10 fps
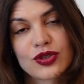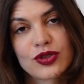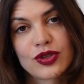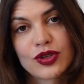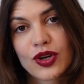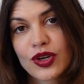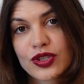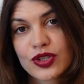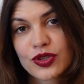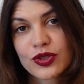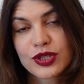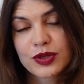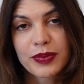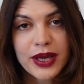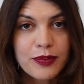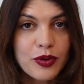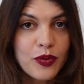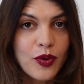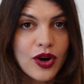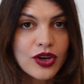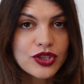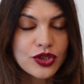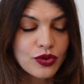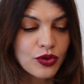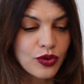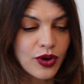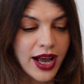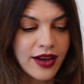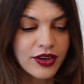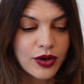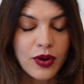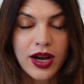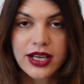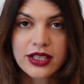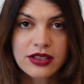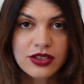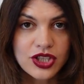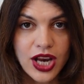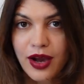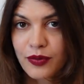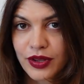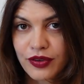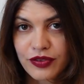to go to people watch or have a quiet chat with a